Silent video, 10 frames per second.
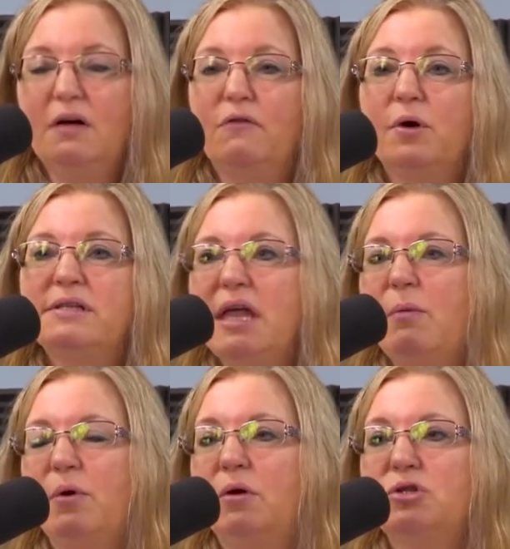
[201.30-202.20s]
for
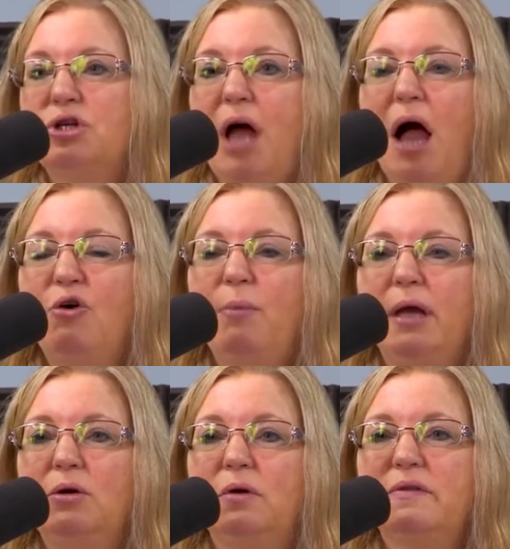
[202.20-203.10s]
example, Chicago
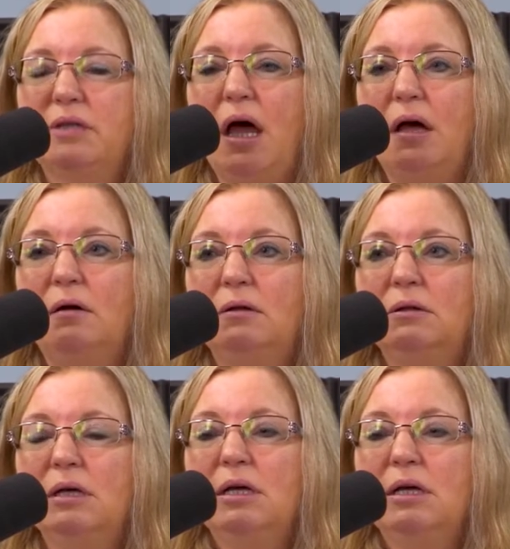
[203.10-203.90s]
Manual of Style